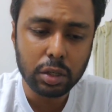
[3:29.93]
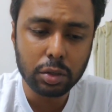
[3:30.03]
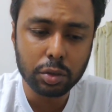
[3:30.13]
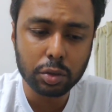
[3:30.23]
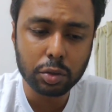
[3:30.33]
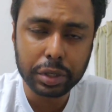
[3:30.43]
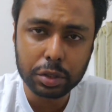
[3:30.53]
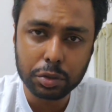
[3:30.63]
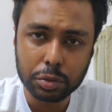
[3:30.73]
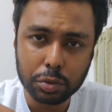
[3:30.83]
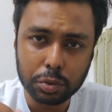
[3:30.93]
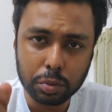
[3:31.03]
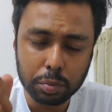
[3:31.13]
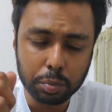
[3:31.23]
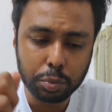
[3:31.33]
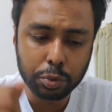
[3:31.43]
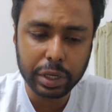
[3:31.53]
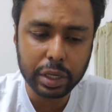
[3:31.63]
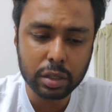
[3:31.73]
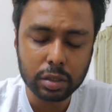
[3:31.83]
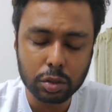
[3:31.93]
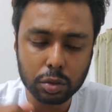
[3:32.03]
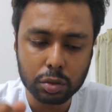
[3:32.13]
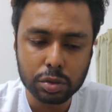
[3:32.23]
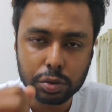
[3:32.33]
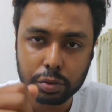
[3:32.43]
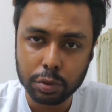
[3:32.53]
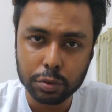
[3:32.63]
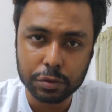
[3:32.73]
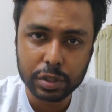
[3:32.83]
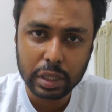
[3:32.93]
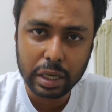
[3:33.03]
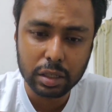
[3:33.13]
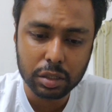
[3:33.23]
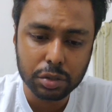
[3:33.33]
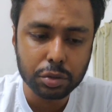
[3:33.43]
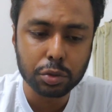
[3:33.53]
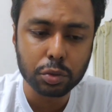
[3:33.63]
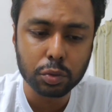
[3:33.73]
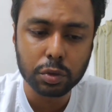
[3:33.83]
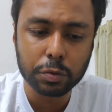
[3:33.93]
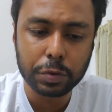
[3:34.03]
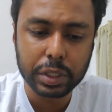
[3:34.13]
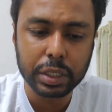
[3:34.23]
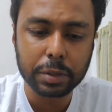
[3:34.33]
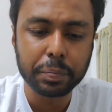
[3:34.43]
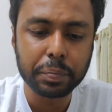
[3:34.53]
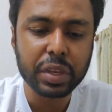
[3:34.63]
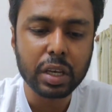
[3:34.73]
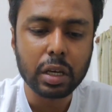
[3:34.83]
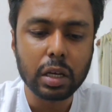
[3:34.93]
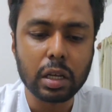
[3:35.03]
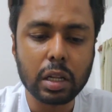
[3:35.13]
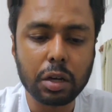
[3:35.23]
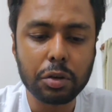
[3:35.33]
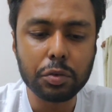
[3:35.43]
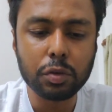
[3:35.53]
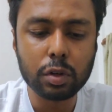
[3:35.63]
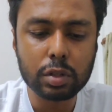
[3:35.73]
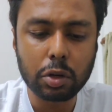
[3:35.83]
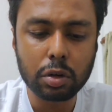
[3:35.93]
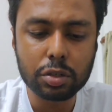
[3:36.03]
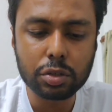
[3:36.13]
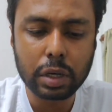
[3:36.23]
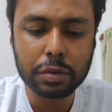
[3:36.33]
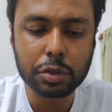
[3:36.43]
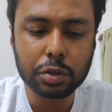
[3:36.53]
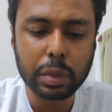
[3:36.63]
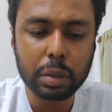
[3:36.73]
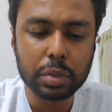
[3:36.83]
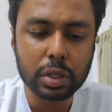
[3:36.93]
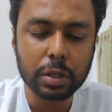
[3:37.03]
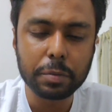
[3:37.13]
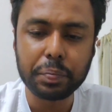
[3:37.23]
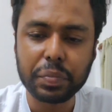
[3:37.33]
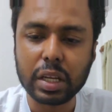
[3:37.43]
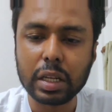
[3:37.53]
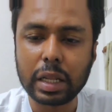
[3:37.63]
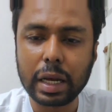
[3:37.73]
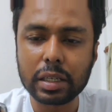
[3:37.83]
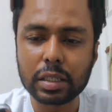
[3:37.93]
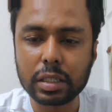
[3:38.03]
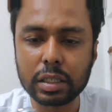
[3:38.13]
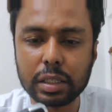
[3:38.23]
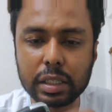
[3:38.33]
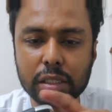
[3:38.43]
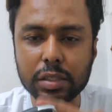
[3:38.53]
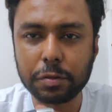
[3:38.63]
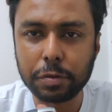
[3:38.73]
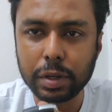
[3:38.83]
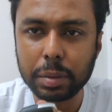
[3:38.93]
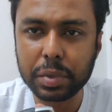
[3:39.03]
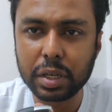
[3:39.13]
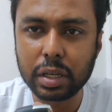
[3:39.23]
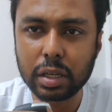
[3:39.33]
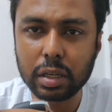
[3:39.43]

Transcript: you're going to break those grooves and the screw won't fit in. Now you will also have to remember that this flip key